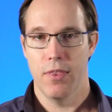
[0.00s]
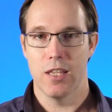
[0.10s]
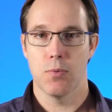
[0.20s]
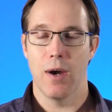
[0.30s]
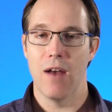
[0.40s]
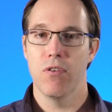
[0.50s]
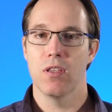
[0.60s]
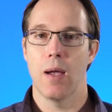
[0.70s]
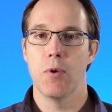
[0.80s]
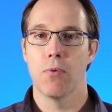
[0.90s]
That's where every
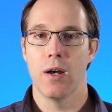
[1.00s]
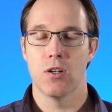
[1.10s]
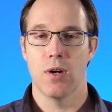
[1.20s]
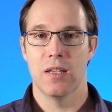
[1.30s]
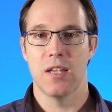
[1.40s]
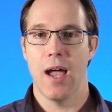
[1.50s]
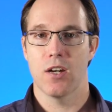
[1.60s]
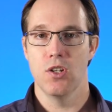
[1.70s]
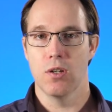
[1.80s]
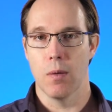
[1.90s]
time you run a
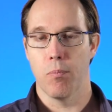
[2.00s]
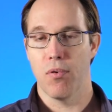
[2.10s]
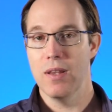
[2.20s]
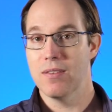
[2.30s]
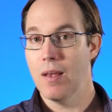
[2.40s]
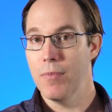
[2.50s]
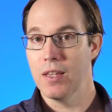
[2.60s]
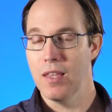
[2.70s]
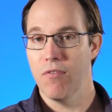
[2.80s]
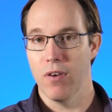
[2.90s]
transaction, you can print
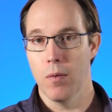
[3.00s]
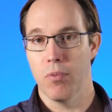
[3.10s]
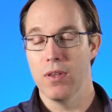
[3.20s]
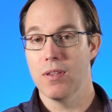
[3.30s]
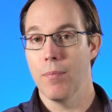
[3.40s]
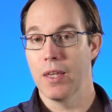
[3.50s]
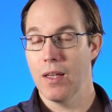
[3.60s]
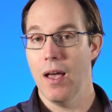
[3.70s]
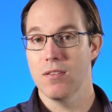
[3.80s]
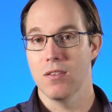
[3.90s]
something different, print something
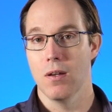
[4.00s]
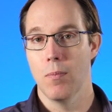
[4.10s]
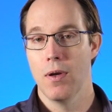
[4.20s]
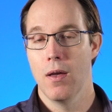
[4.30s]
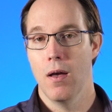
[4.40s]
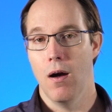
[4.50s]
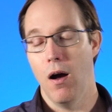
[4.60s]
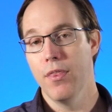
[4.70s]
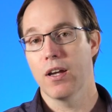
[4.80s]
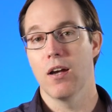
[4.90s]
custom
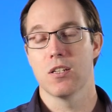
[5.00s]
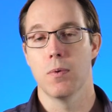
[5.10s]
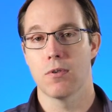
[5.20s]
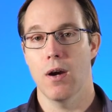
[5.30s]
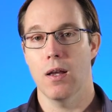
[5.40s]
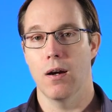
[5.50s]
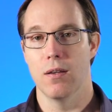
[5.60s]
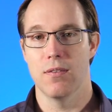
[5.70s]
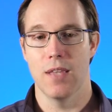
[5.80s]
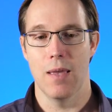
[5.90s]
on the customer's credit
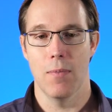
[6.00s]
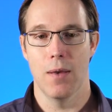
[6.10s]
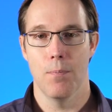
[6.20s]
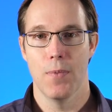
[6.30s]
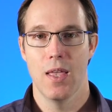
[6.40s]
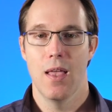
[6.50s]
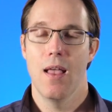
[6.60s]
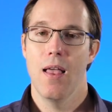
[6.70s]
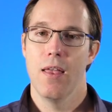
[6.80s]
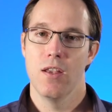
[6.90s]
card statement.
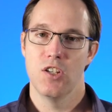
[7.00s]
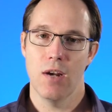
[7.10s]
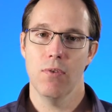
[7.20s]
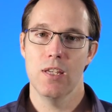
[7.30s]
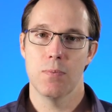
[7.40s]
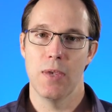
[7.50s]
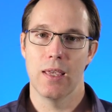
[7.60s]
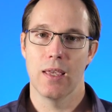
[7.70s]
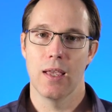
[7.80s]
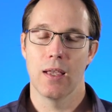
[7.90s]
Generally
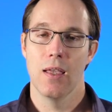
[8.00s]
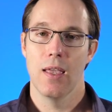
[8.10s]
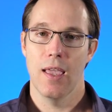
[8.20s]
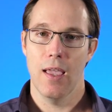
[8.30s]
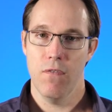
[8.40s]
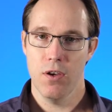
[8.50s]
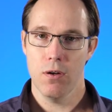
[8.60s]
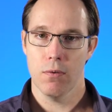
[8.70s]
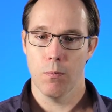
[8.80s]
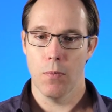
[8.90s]
speaking, If
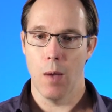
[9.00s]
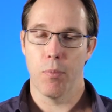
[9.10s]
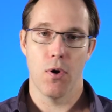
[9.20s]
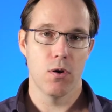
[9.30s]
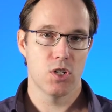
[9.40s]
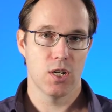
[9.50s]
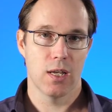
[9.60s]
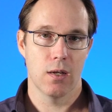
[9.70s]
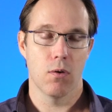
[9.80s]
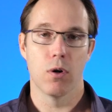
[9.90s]
you're
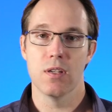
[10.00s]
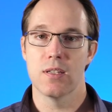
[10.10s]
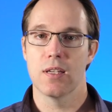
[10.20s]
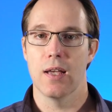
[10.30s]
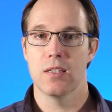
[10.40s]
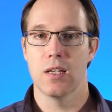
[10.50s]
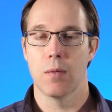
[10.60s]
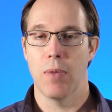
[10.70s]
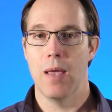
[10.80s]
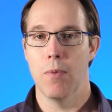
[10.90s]
approaching or
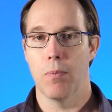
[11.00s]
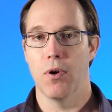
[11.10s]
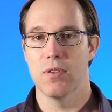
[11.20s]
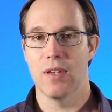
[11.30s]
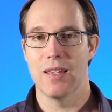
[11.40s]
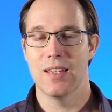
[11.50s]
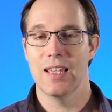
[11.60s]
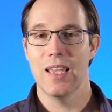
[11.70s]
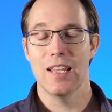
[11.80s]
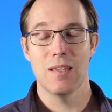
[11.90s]
discussing payment
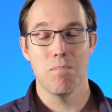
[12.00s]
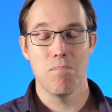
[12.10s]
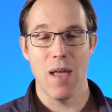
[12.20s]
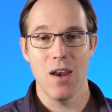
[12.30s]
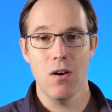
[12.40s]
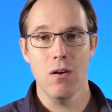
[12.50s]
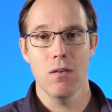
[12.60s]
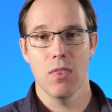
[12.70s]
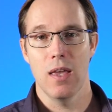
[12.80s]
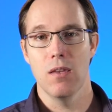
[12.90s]
processing, it's
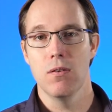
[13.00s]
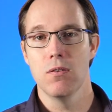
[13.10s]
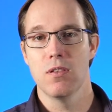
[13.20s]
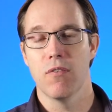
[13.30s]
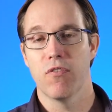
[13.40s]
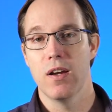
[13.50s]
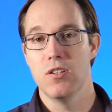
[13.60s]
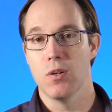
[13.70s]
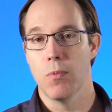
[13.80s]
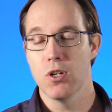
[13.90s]
better that you use the
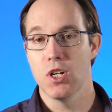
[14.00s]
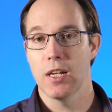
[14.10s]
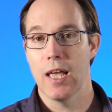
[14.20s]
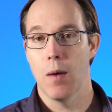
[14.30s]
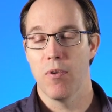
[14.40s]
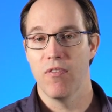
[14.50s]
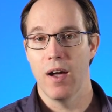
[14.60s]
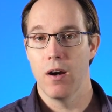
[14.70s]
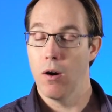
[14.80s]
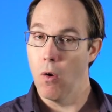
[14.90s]
phrase your merchant account provider